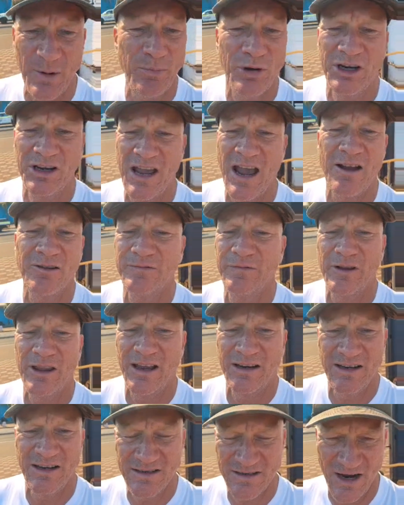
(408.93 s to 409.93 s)
account for
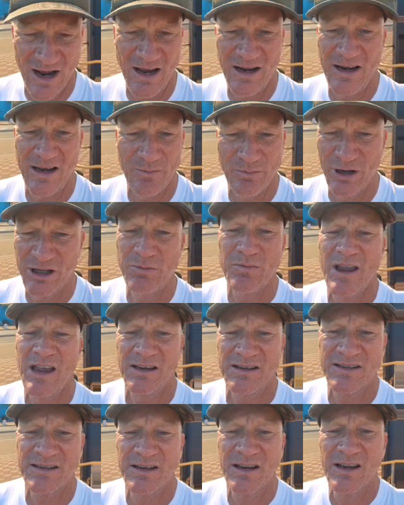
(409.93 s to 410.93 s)
that entirely,
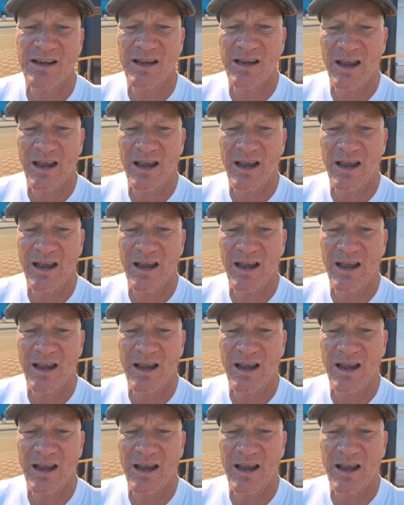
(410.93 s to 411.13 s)
BitMEX,